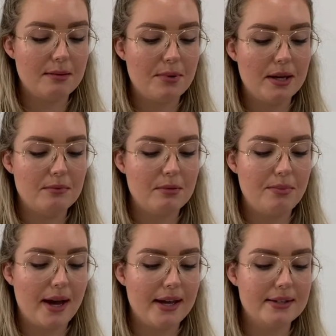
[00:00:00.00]
pigment
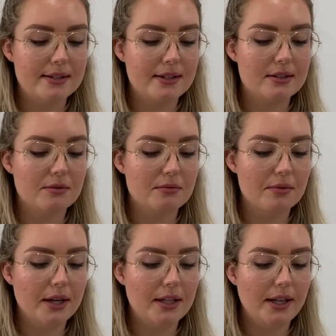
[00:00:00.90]
paste, it's a
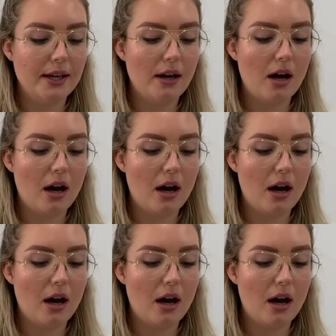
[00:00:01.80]
really